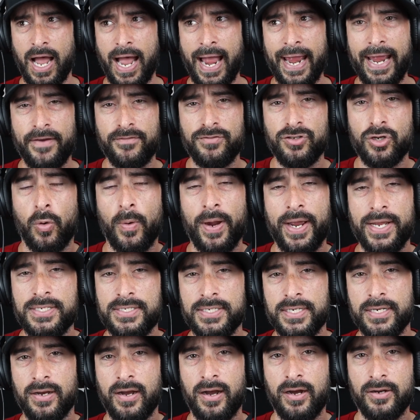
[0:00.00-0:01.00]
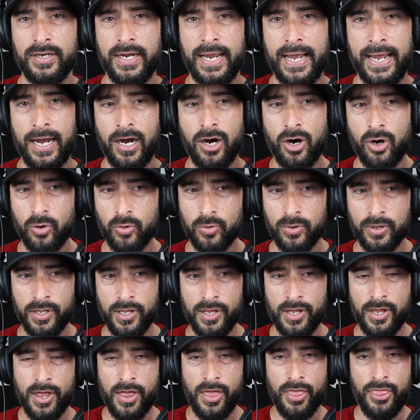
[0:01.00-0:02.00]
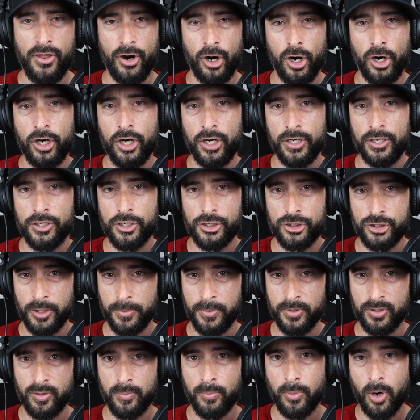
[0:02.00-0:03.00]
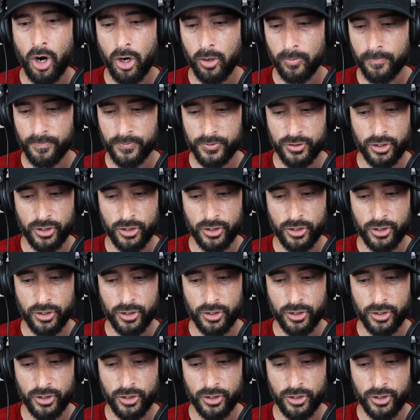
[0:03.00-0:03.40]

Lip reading: I have no idea on how they're going to distribute the ball.